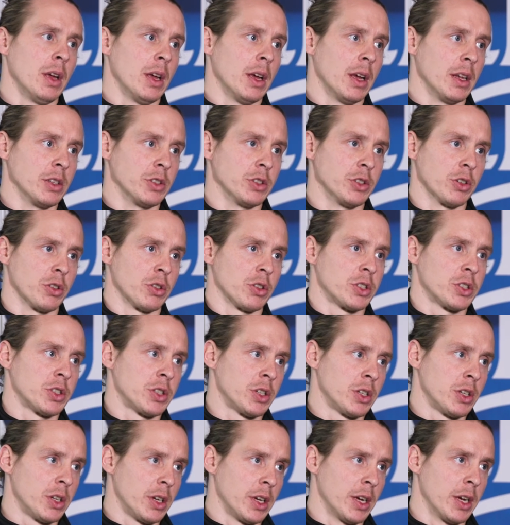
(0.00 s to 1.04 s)
and
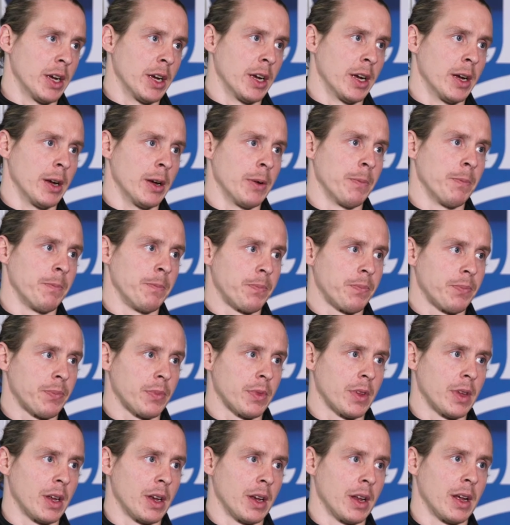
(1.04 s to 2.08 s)
Josh,
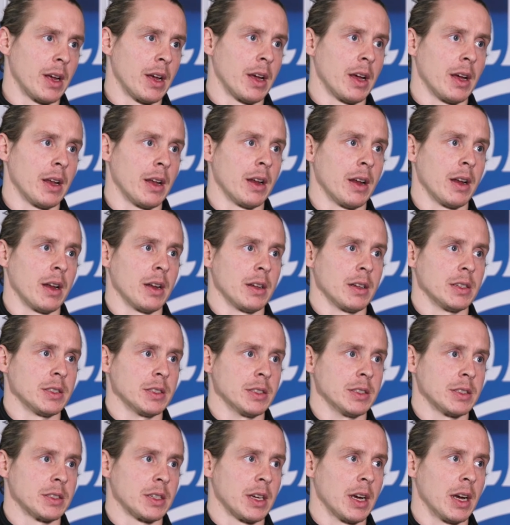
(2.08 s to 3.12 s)
the
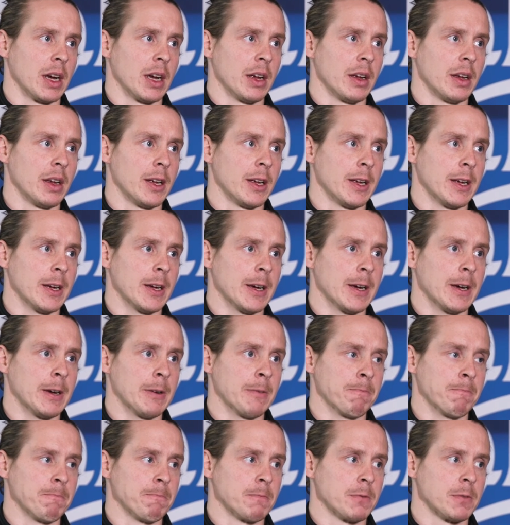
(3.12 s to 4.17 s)
analysis guy,
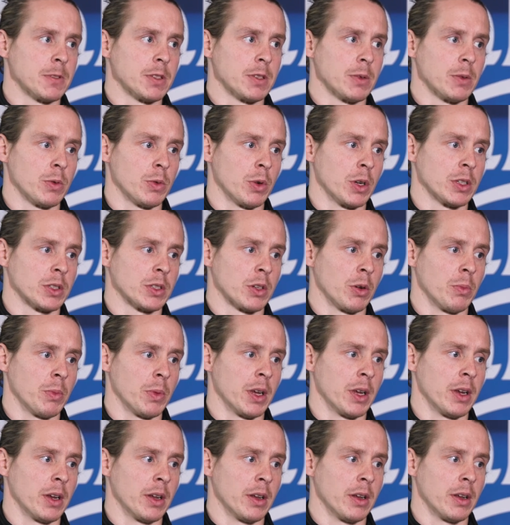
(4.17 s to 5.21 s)
who has come
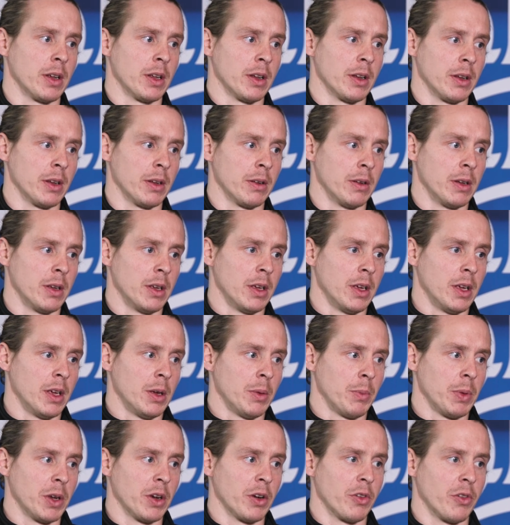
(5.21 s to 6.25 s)
in and
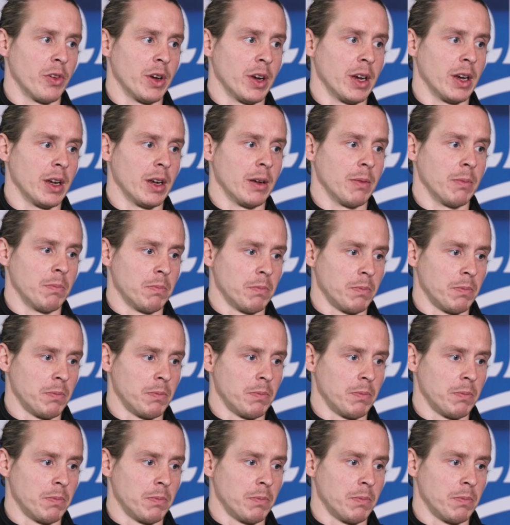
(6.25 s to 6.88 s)
been a real